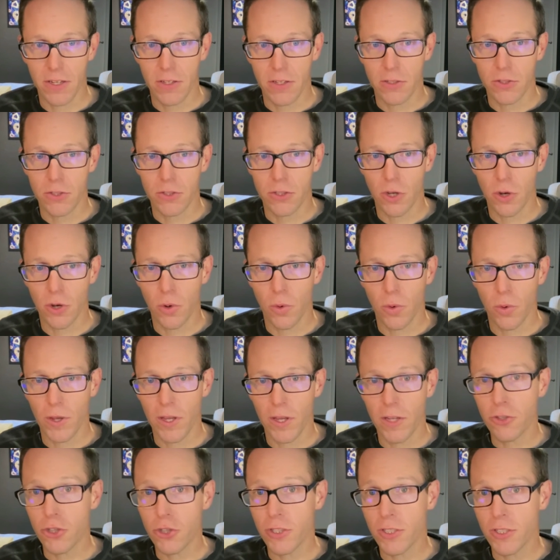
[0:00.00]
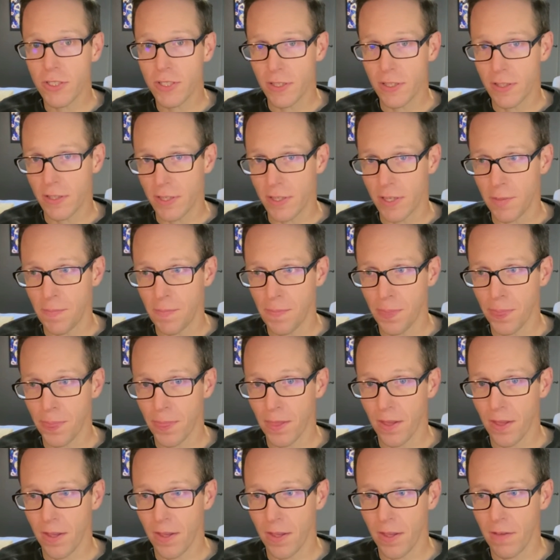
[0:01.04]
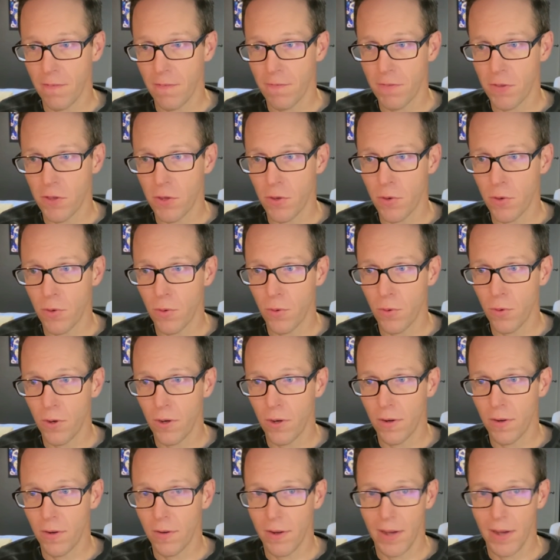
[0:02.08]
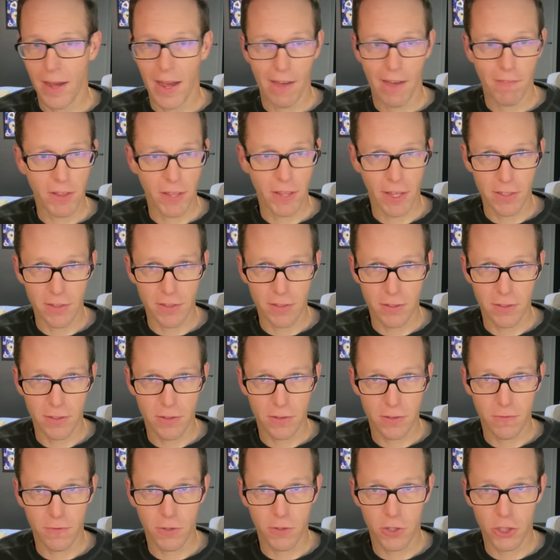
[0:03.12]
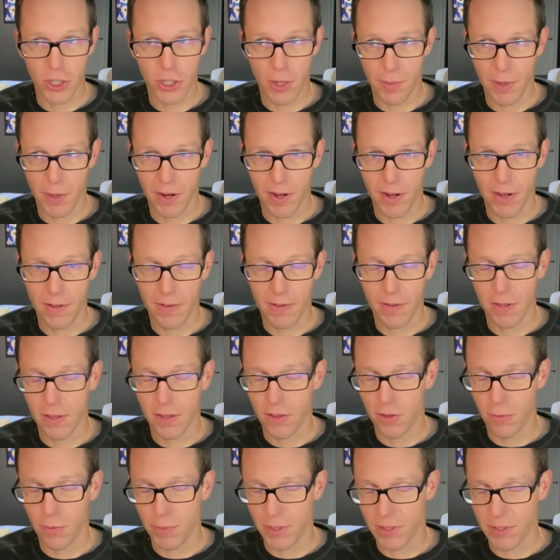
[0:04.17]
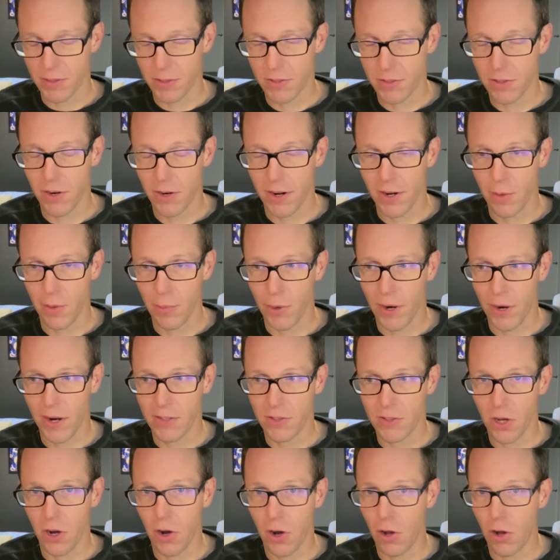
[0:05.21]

So interestingly, if you have a license for Gemini, either business or enterprise,